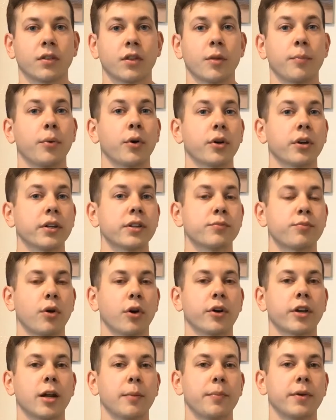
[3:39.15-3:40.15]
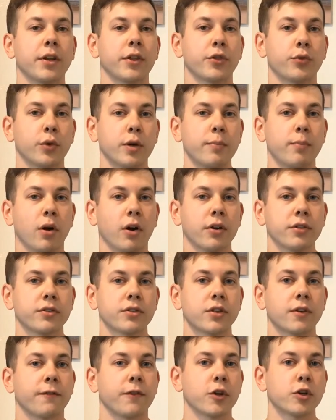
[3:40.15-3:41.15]
The book is broken up into 3
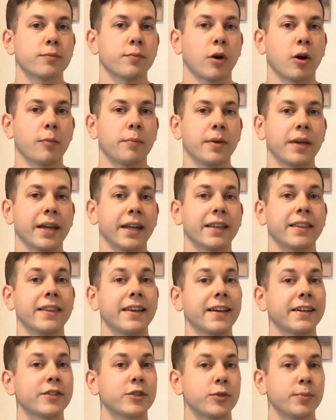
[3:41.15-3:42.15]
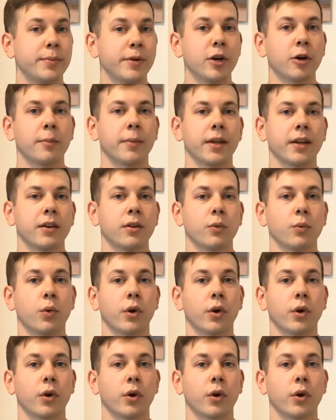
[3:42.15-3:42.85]
parts, the first part being the experiment,